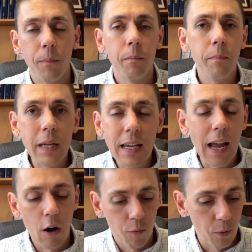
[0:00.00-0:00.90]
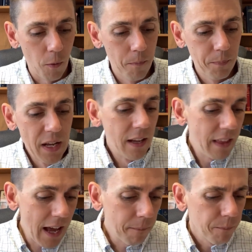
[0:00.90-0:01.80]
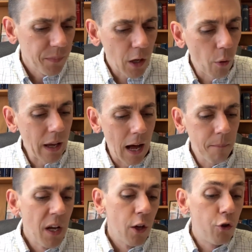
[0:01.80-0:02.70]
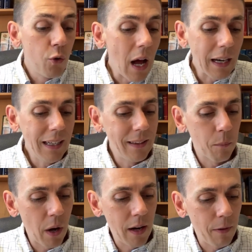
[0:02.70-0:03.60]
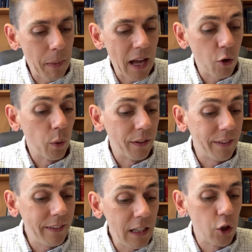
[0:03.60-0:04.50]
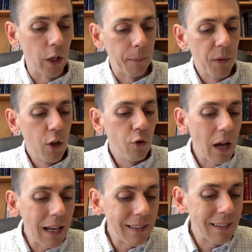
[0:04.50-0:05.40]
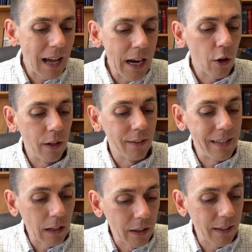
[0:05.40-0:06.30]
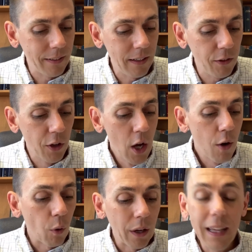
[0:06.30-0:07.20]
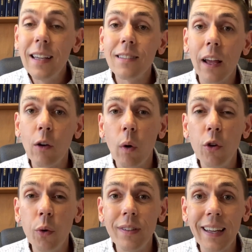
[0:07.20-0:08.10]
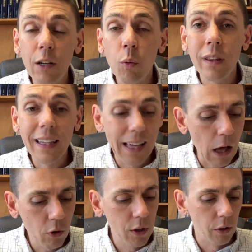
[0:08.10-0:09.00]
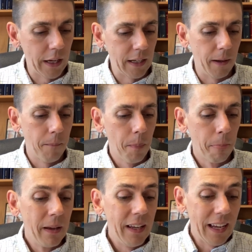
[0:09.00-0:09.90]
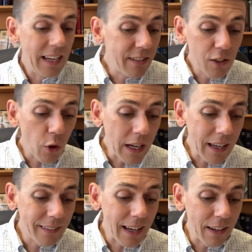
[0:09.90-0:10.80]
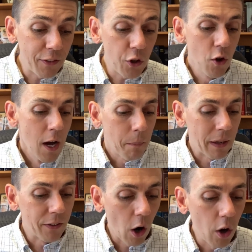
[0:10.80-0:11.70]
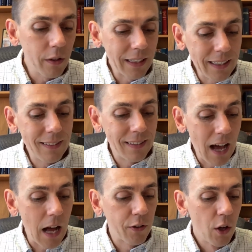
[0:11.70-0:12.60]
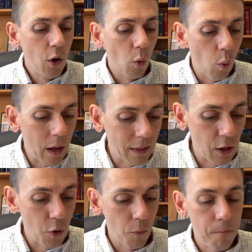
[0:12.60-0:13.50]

Be careful. Then, going on, do not eat the bread of a man who is stingy. Do not desire his delicacies, for he is like one who is inwardly calculating. Eat and drink, he says to you, but his heart is not with you.